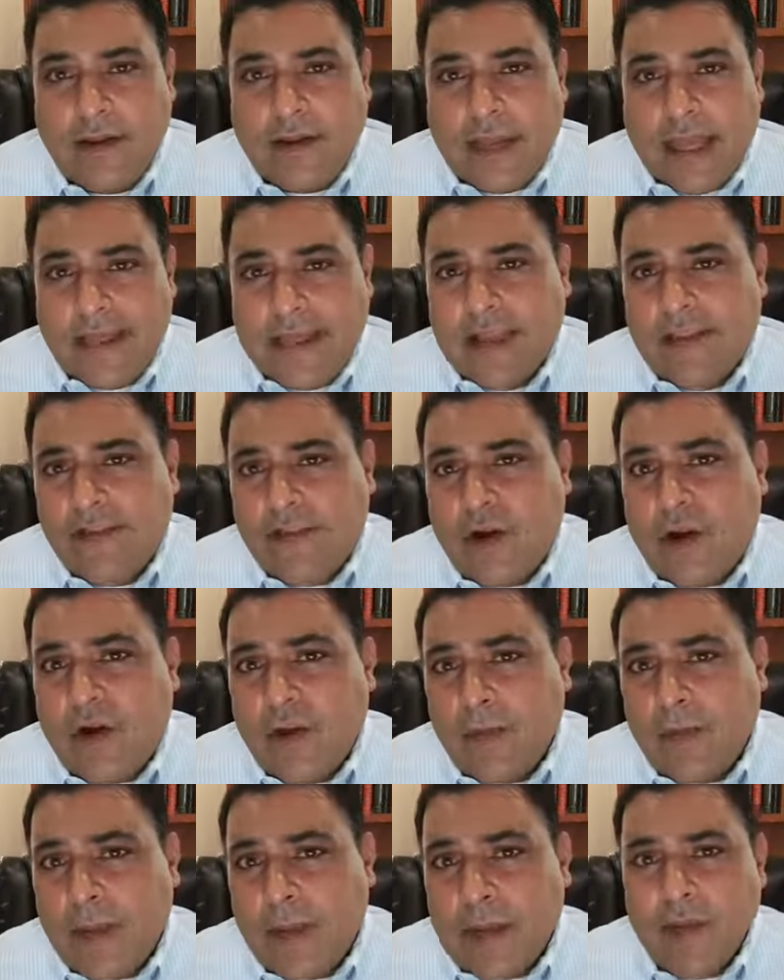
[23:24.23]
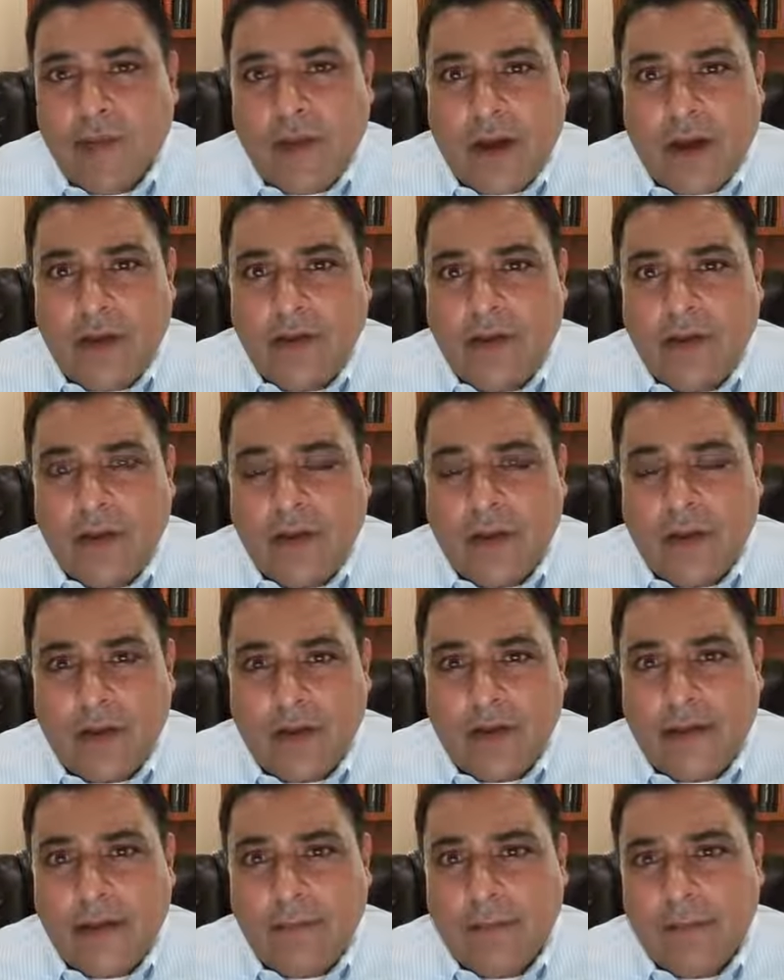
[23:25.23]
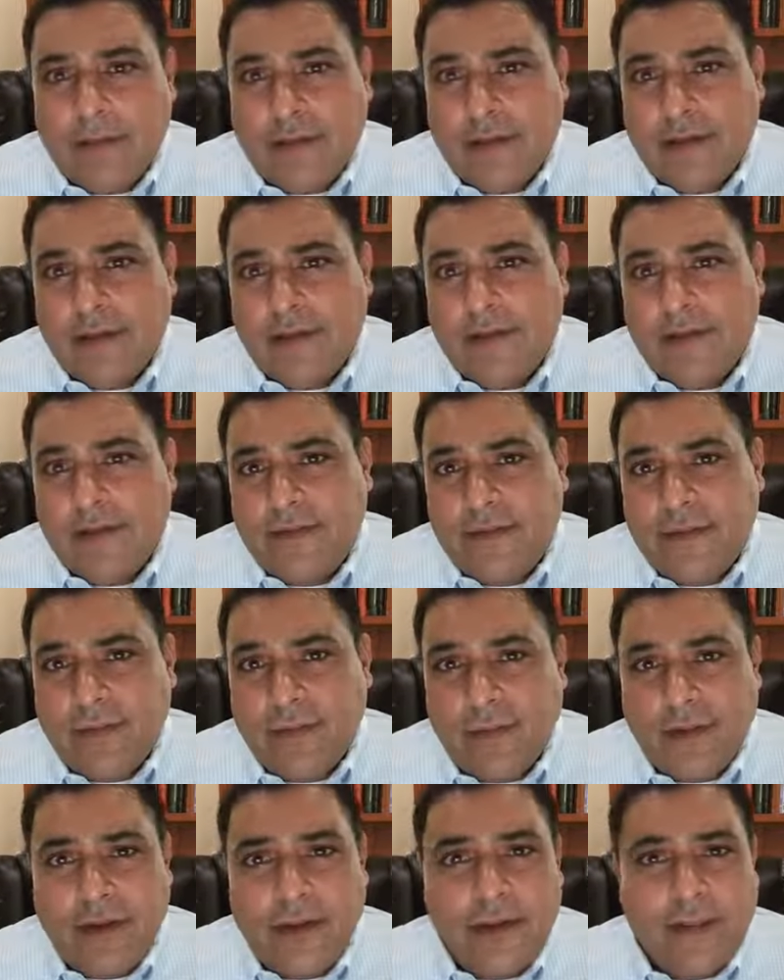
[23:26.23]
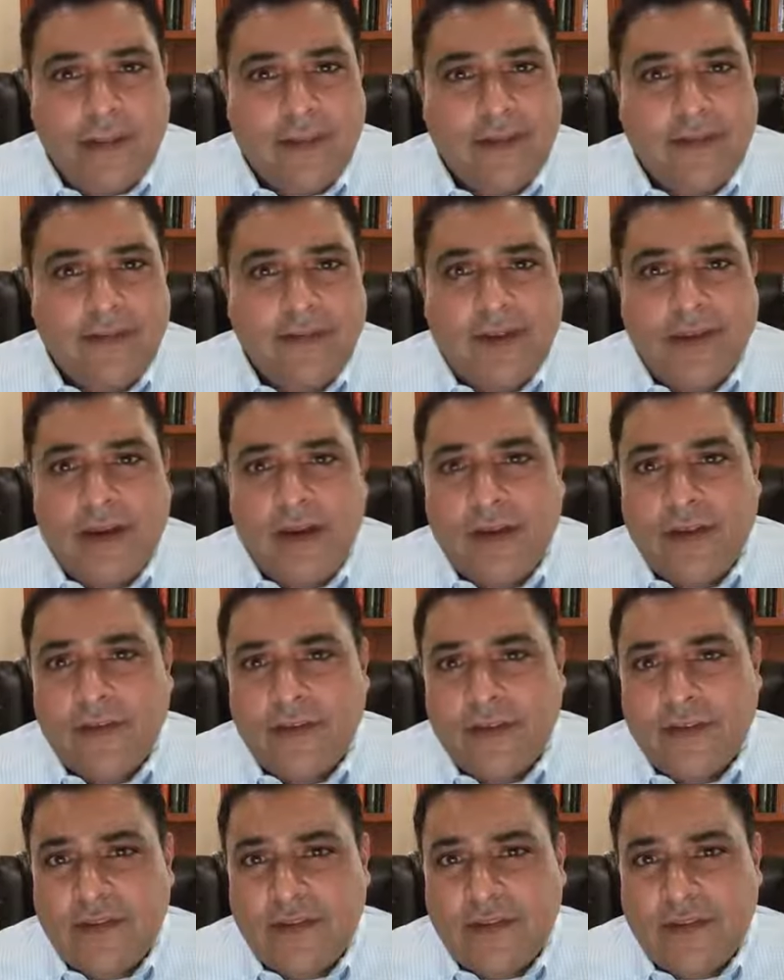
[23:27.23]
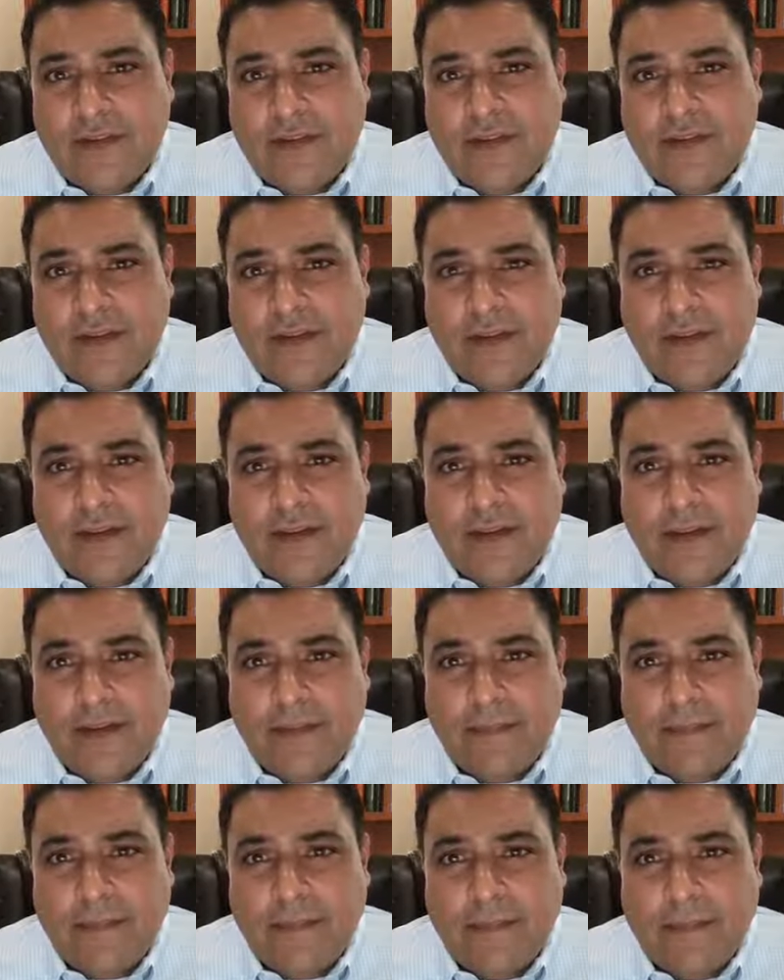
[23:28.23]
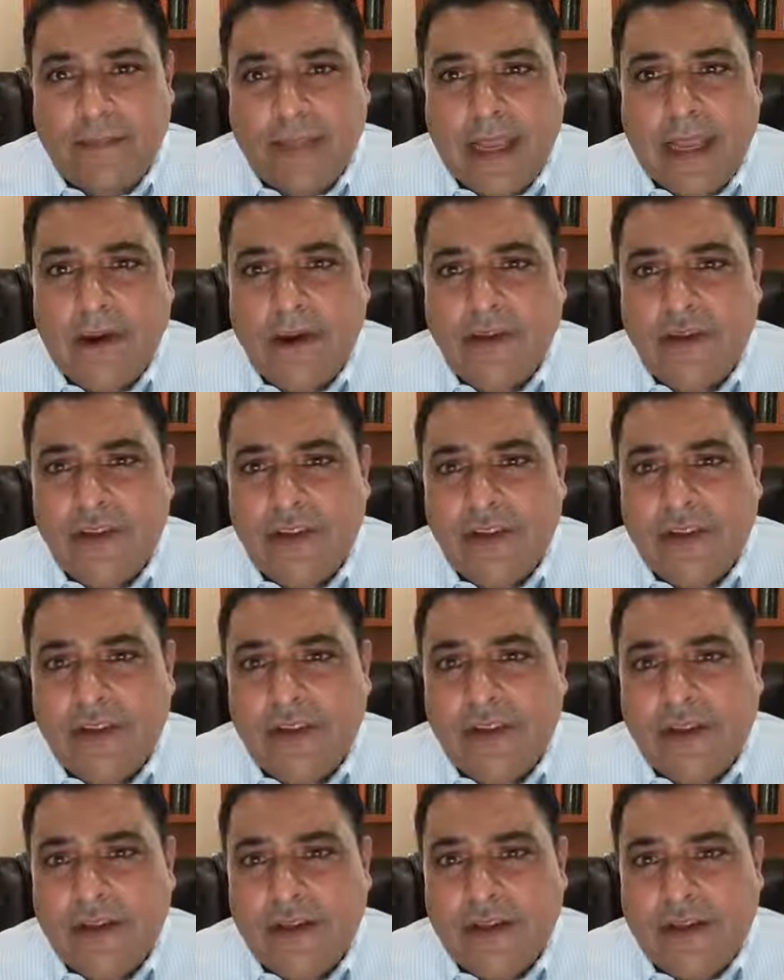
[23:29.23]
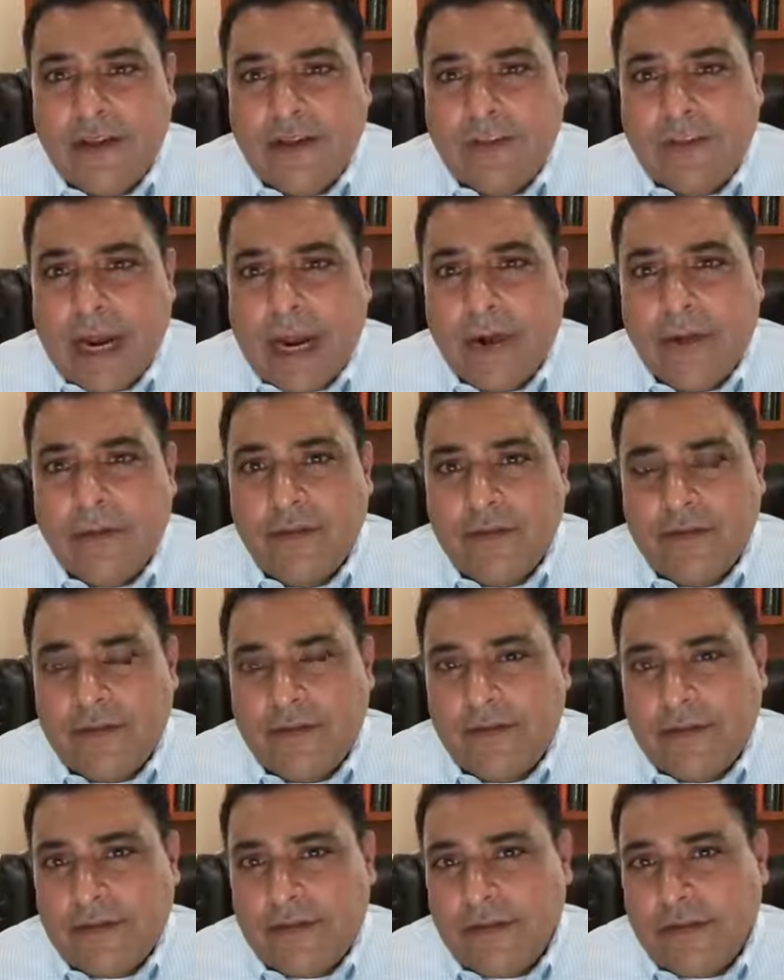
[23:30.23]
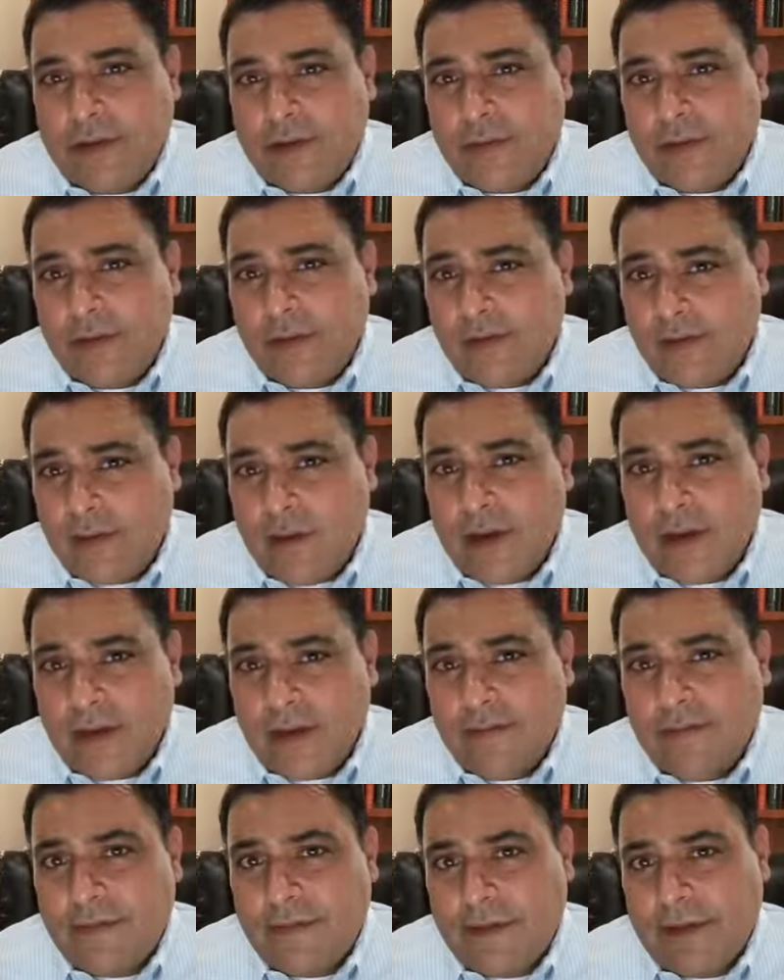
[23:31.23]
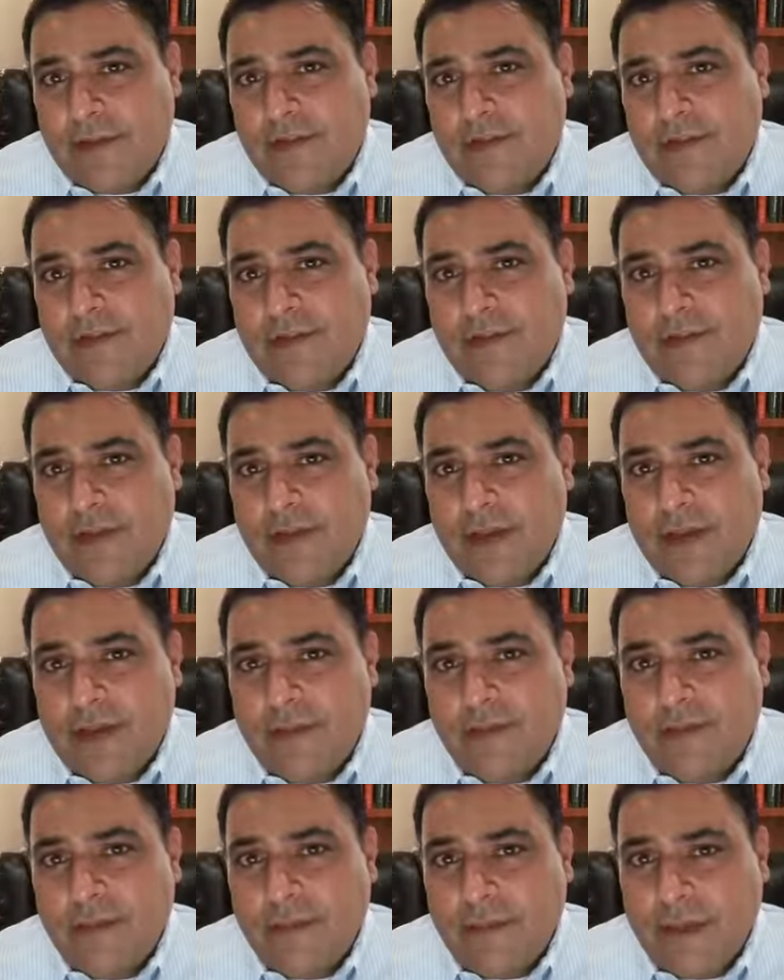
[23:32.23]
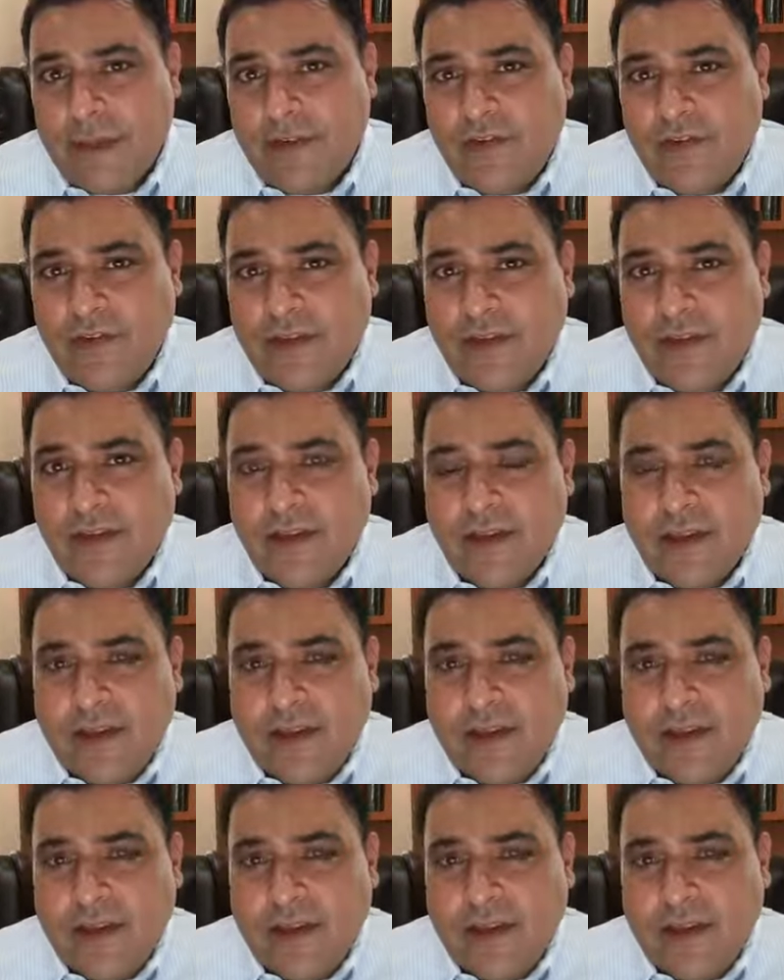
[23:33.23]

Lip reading: and that's called mitochondrial uncoupling. So one of the things that causes this energy powerhouse of the cell to not work is chronic inflammation. So inflammation